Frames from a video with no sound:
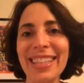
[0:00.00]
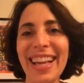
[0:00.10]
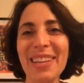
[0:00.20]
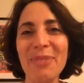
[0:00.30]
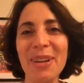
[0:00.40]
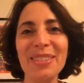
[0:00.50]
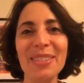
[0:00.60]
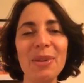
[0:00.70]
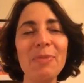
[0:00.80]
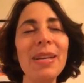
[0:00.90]
is saying in
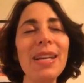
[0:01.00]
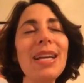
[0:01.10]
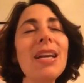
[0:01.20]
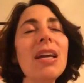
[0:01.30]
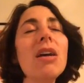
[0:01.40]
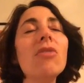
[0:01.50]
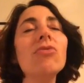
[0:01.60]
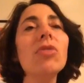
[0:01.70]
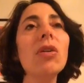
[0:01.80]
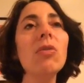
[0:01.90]
Periscope.
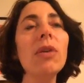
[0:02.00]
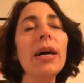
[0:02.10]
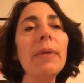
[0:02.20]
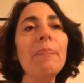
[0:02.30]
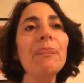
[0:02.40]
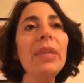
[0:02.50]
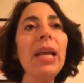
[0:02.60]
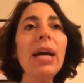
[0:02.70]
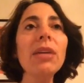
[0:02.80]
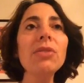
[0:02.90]
So so
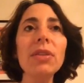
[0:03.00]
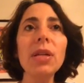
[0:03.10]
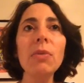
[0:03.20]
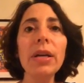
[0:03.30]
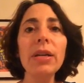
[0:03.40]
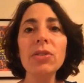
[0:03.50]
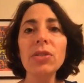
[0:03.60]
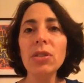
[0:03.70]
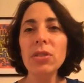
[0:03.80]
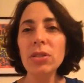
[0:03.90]
that's what I want you to
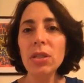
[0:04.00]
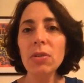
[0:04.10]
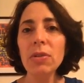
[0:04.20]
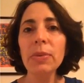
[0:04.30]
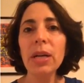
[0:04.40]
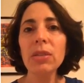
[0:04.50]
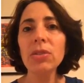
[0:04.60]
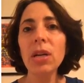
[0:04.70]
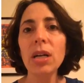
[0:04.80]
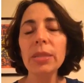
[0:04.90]
start to do. And we
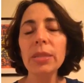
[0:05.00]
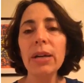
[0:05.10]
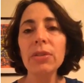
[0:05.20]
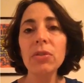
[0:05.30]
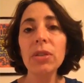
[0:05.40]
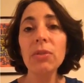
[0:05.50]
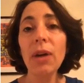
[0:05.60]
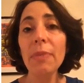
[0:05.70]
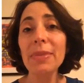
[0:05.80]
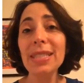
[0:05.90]
also talked about Tony
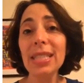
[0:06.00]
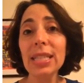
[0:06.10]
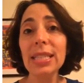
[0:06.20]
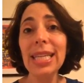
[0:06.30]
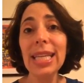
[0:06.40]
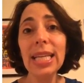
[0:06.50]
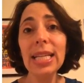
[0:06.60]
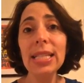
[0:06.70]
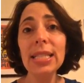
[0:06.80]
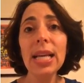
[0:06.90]
Robbins' 6
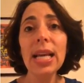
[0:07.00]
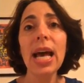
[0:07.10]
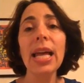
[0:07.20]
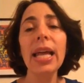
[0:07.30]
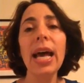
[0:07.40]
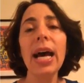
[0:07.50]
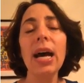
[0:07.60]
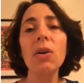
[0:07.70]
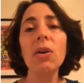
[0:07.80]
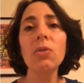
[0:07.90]
needs and
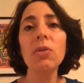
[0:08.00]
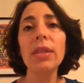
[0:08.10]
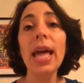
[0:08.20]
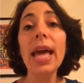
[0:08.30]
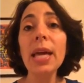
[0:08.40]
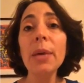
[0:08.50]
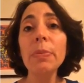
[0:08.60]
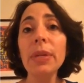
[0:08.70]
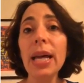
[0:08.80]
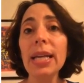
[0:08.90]
how they
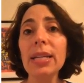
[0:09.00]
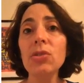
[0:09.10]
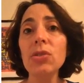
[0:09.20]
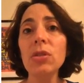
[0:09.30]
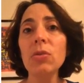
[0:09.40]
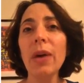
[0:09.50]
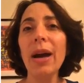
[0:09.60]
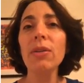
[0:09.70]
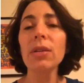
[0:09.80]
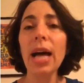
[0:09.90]
play into
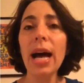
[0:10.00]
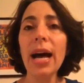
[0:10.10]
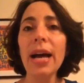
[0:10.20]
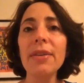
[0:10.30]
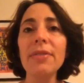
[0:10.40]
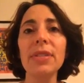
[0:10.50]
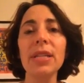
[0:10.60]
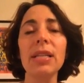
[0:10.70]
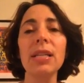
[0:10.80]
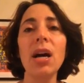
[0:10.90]
our lives
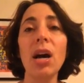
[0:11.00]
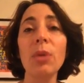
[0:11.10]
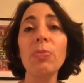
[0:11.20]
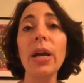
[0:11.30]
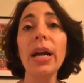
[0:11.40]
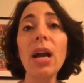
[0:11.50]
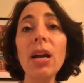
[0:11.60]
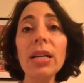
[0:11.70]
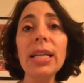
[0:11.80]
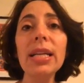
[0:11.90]
and our
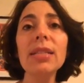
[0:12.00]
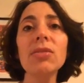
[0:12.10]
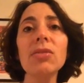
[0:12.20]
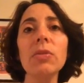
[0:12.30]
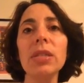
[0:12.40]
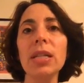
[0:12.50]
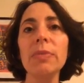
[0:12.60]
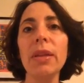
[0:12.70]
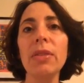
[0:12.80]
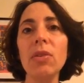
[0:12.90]
priorities. And so we talked
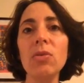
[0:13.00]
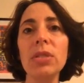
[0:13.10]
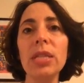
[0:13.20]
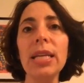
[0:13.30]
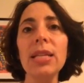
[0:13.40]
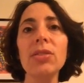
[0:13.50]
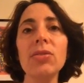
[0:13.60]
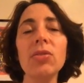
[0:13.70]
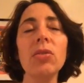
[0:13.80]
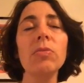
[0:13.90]
about those needs
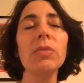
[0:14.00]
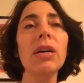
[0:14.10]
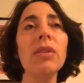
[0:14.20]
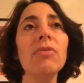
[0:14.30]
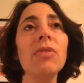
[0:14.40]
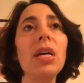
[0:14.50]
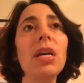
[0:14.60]
in terms of